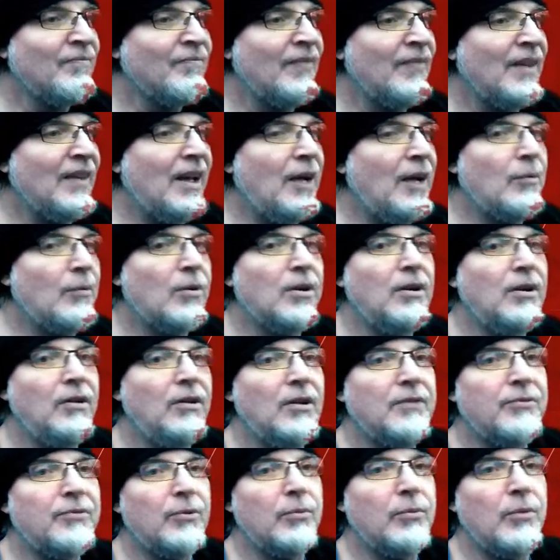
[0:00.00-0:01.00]
And we're going to look
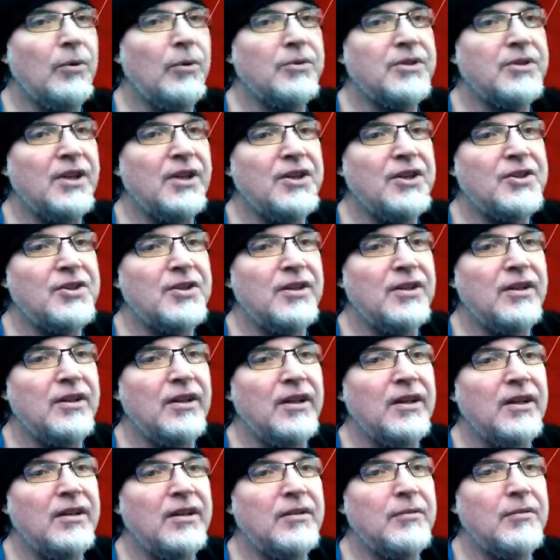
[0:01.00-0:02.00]
for rotation
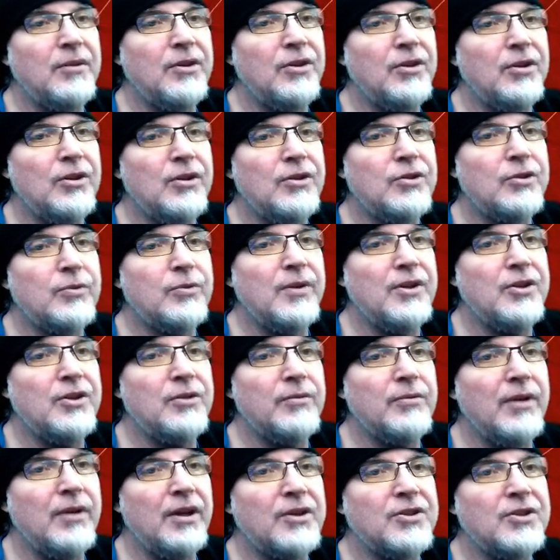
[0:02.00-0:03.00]
and trend
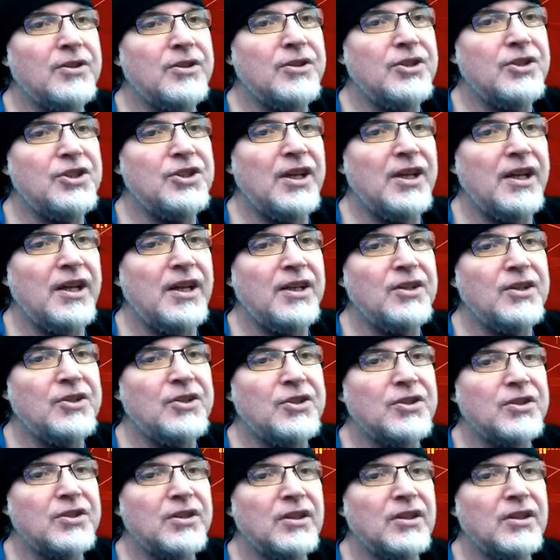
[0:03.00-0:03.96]
direction change